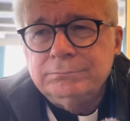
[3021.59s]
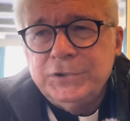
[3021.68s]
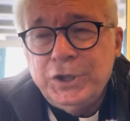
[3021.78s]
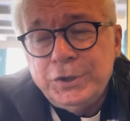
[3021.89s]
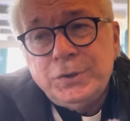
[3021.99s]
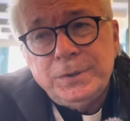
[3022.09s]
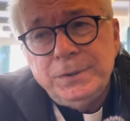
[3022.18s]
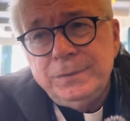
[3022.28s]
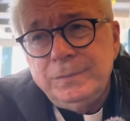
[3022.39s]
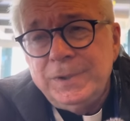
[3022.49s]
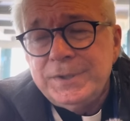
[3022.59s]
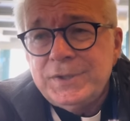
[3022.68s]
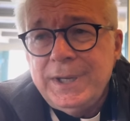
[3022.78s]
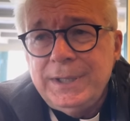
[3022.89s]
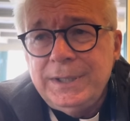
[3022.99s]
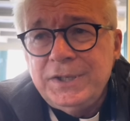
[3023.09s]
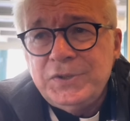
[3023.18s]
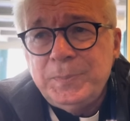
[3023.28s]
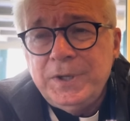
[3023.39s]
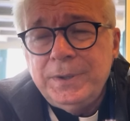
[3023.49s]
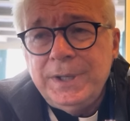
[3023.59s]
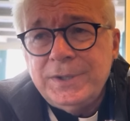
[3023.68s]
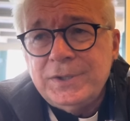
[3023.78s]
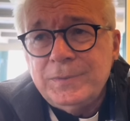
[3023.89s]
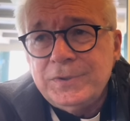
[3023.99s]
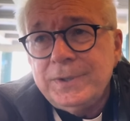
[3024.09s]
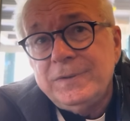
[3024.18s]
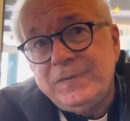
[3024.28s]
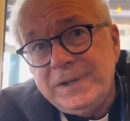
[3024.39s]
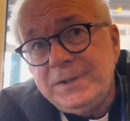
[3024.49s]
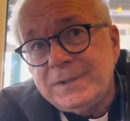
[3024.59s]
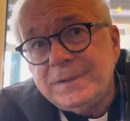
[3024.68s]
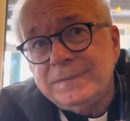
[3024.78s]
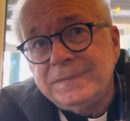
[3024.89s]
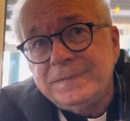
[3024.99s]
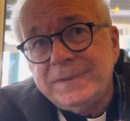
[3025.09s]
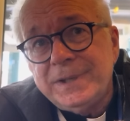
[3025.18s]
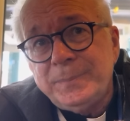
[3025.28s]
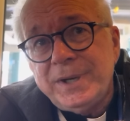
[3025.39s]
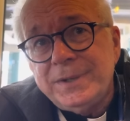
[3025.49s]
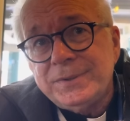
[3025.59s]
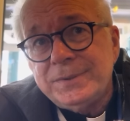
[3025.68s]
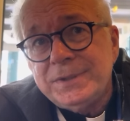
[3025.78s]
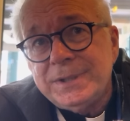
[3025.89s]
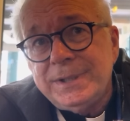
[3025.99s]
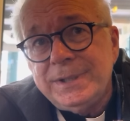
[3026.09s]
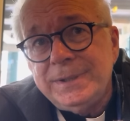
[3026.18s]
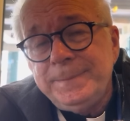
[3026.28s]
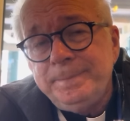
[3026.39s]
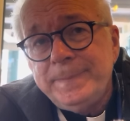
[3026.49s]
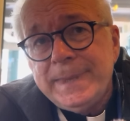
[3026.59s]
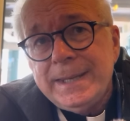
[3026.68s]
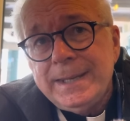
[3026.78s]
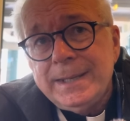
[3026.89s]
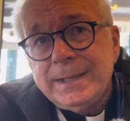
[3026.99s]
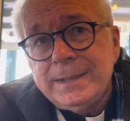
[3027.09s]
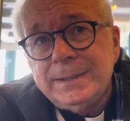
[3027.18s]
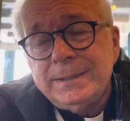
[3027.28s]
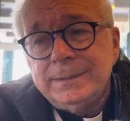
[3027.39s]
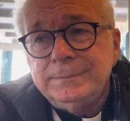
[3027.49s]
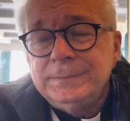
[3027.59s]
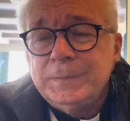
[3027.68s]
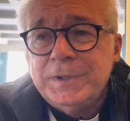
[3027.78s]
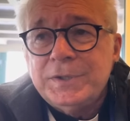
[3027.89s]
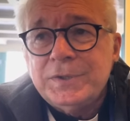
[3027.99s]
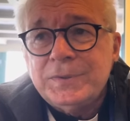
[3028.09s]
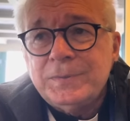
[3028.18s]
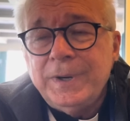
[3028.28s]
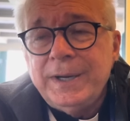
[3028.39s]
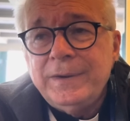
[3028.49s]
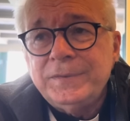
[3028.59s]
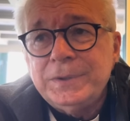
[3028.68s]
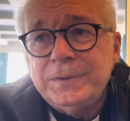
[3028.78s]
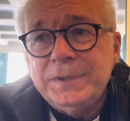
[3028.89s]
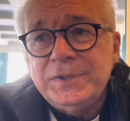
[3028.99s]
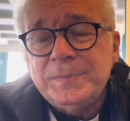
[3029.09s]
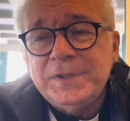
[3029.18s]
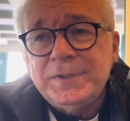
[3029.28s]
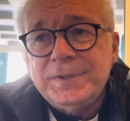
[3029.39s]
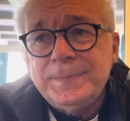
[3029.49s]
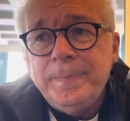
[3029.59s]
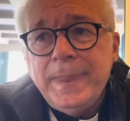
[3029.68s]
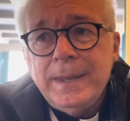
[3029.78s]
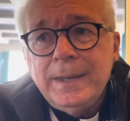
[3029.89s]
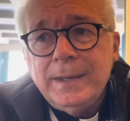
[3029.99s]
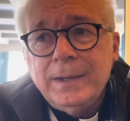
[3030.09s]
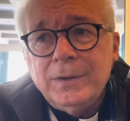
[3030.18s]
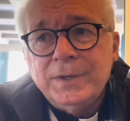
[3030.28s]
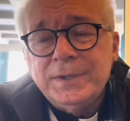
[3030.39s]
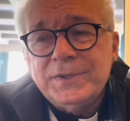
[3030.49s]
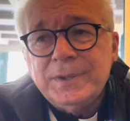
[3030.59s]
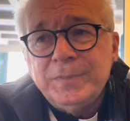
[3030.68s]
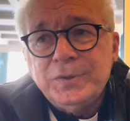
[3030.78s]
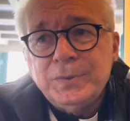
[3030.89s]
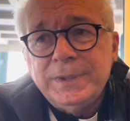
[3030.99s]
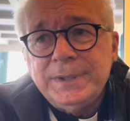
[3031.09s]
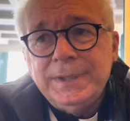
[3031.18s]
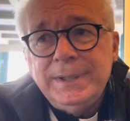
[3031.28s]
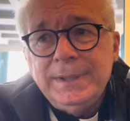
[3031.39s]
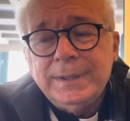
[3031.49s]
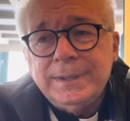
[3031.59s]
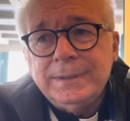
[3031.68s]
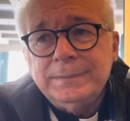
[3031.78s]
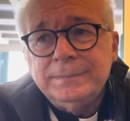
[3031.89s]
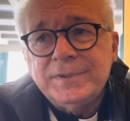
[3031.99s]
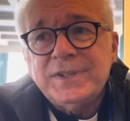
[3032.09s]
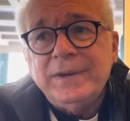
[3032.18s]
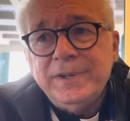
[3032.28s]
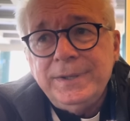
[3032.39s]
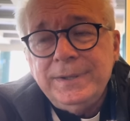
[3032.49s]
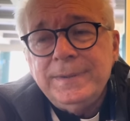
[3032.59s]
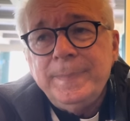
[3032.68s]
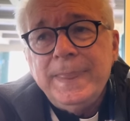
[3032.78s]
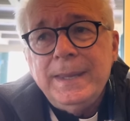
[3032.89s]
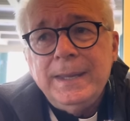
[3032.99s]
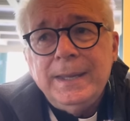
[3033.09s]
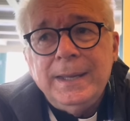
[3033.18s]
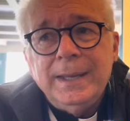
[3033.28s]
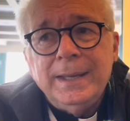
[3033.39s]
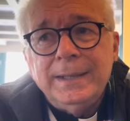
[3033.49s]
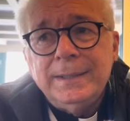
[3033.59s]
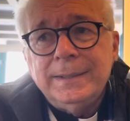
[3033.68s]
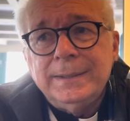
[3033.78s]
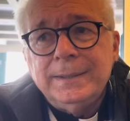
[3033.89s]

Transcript: Gertrude once had an experience. It was on the feast of the Apostle John, which is right after Christmas, on December 27th, and,